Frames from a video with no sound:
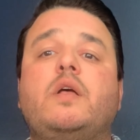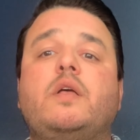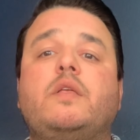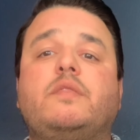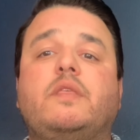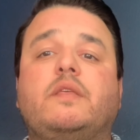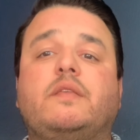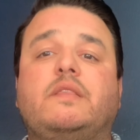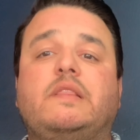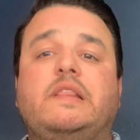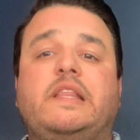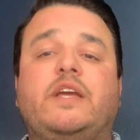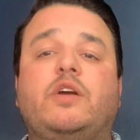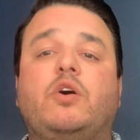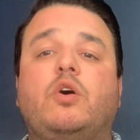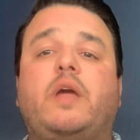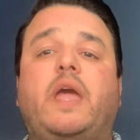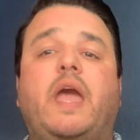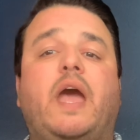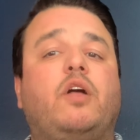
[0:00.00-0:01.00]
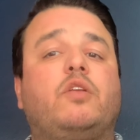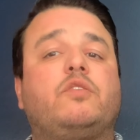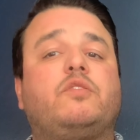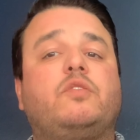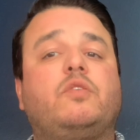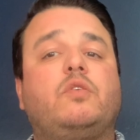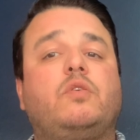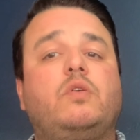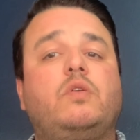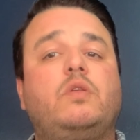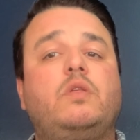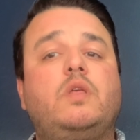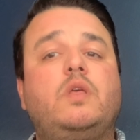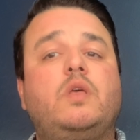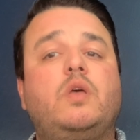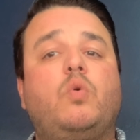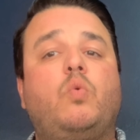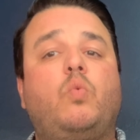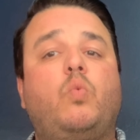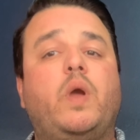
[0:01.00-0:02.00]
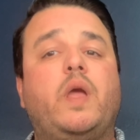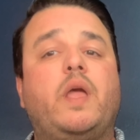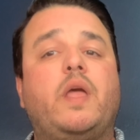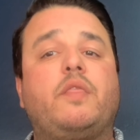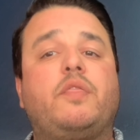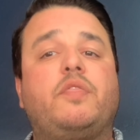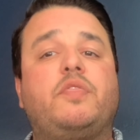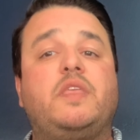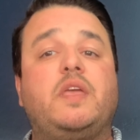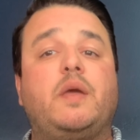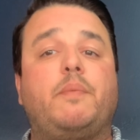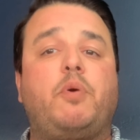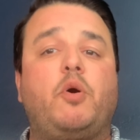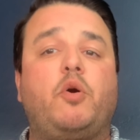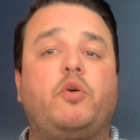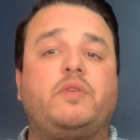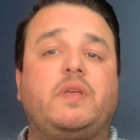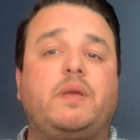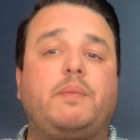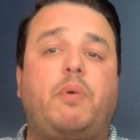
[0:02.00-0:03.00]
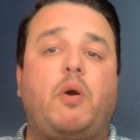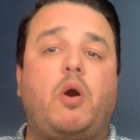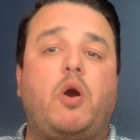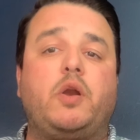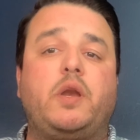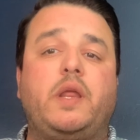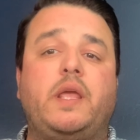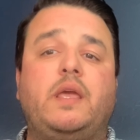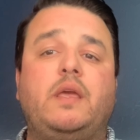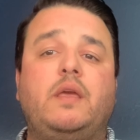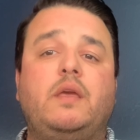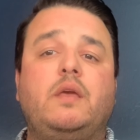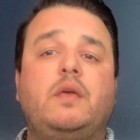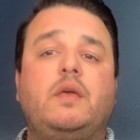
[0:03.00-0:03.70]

the legal counsel with the opposing party?